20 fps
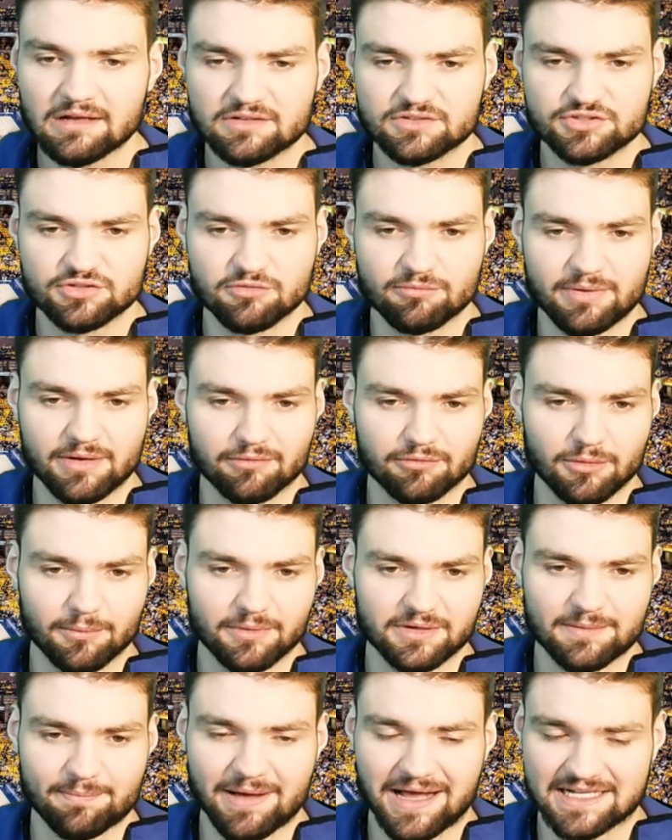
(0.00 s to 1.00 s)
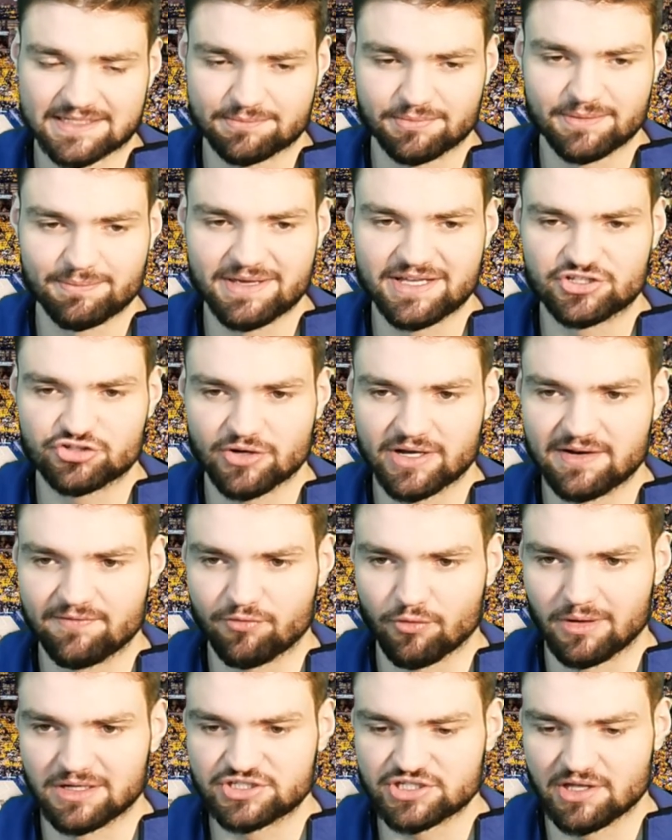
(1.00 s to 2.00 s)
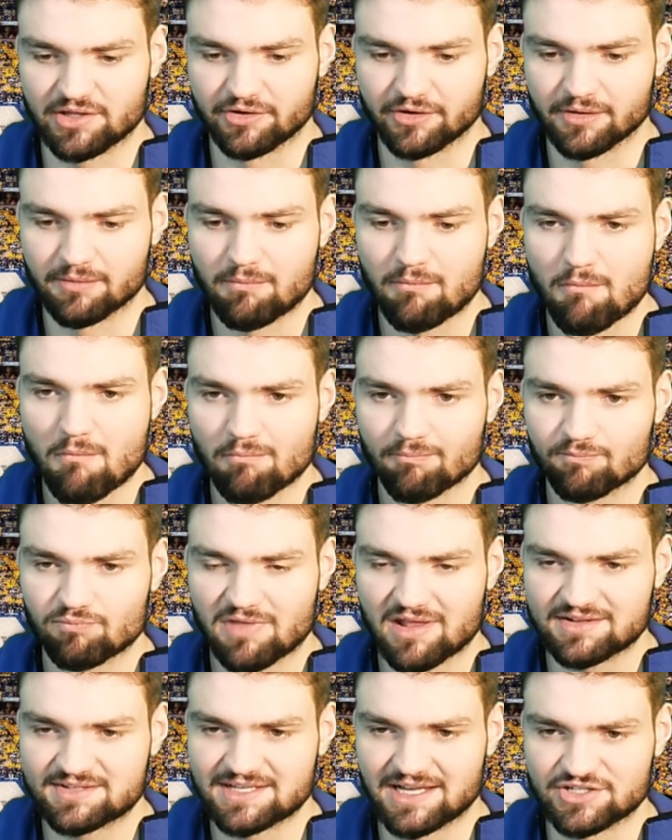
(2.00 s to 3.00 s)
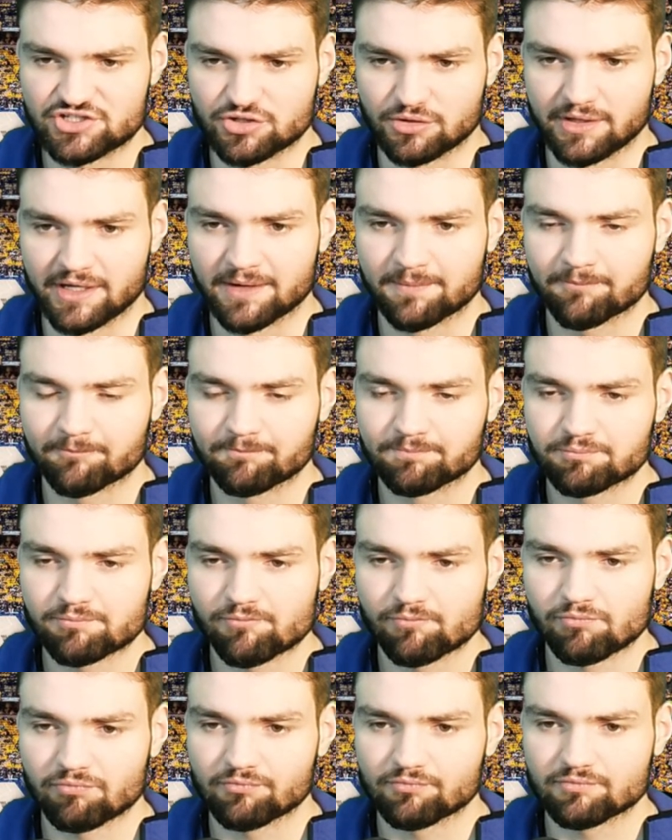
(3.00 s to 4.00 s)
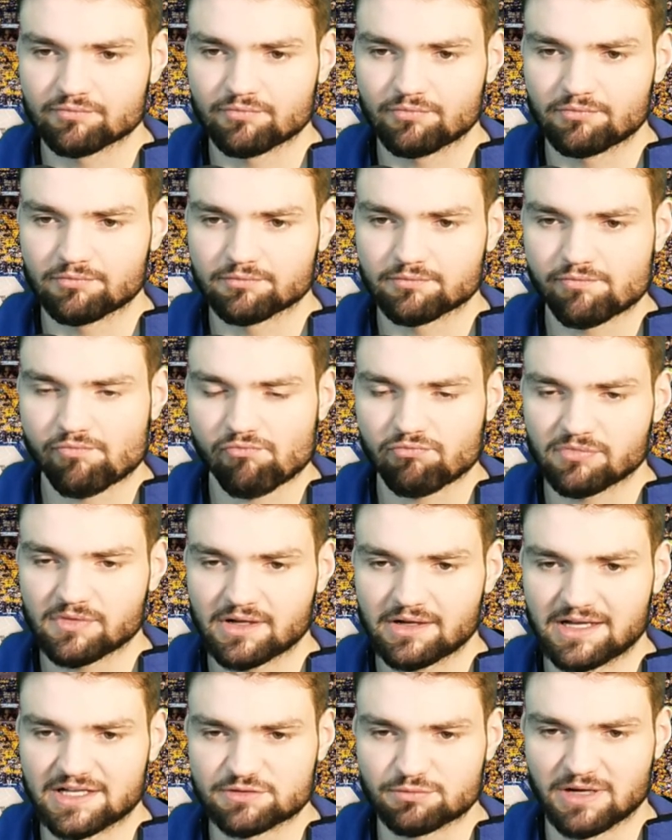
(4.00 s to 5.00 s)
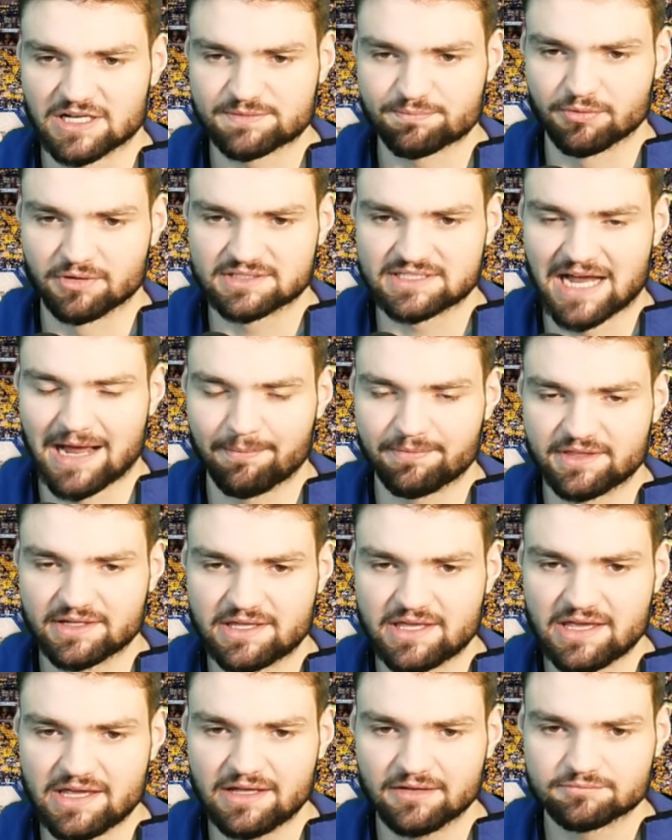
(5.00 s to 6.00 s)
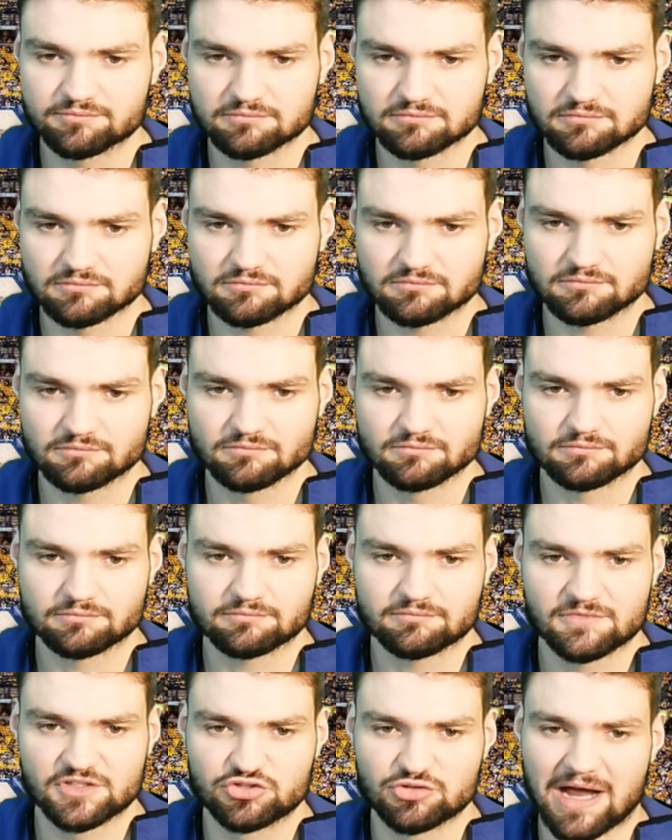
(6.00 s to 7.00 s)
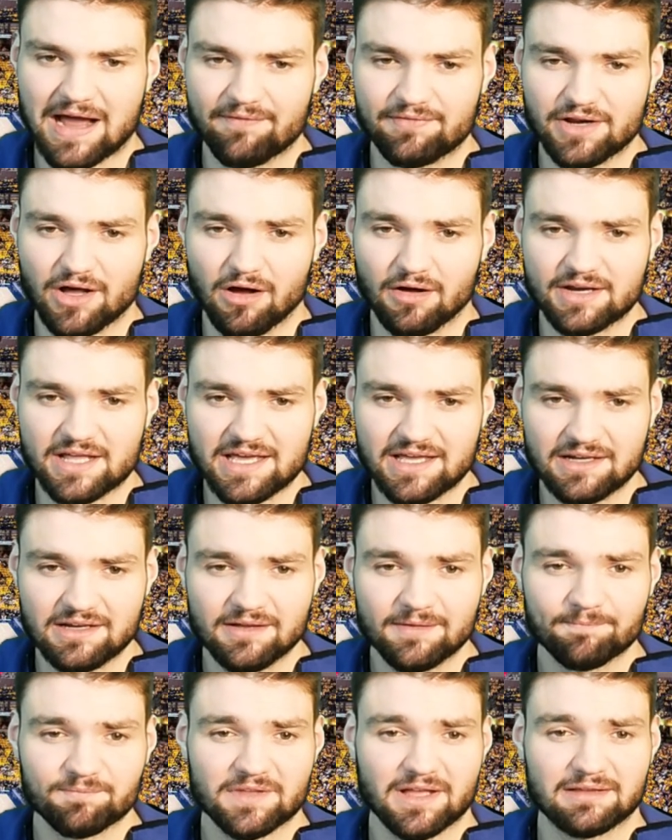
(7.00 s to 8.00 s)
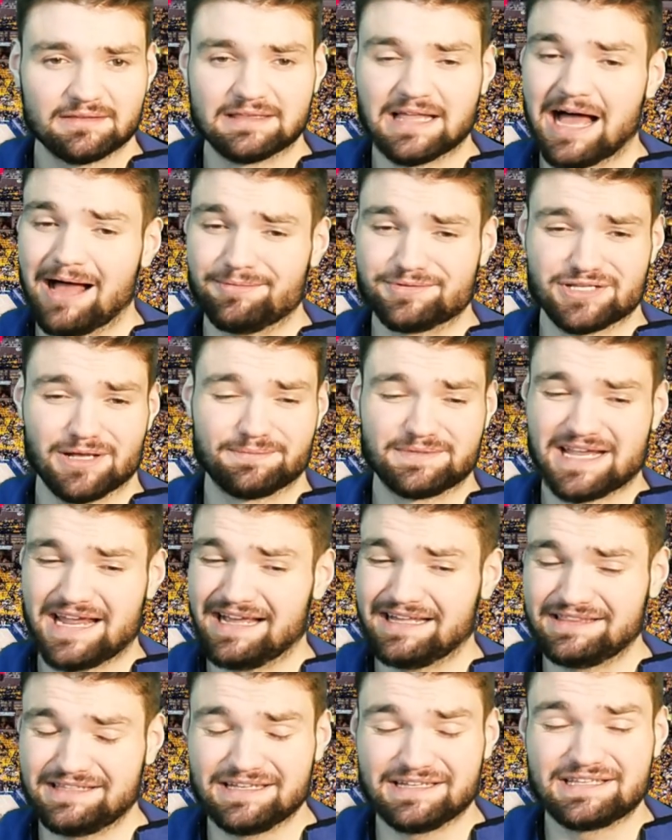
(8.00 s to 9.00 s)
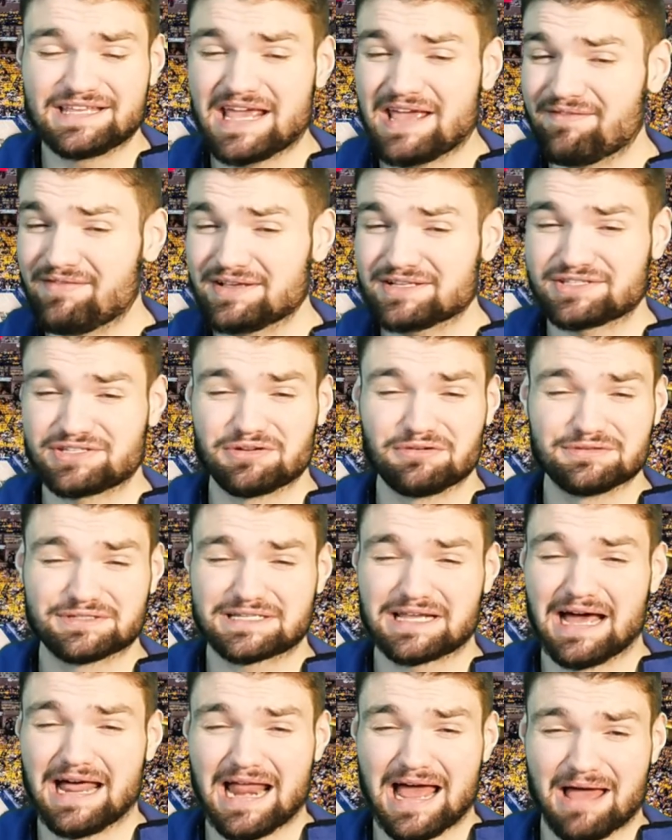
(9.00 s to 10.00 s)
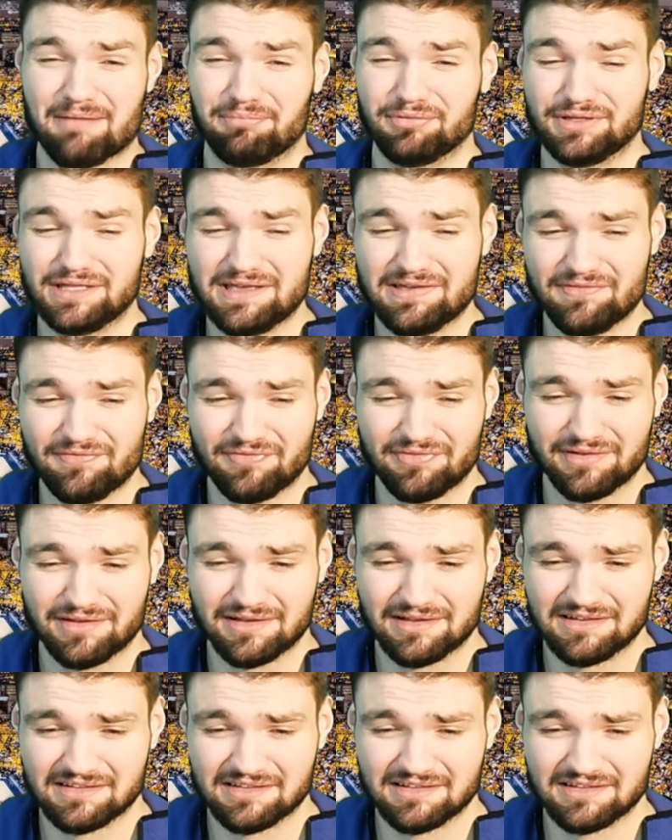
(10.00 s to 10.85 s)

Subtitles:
Two have been rumored to possibly be traded for each other, essentially. As Westbrook, top of the key, driving on in. Lobs up to Anthony Davis, who's got, I believe,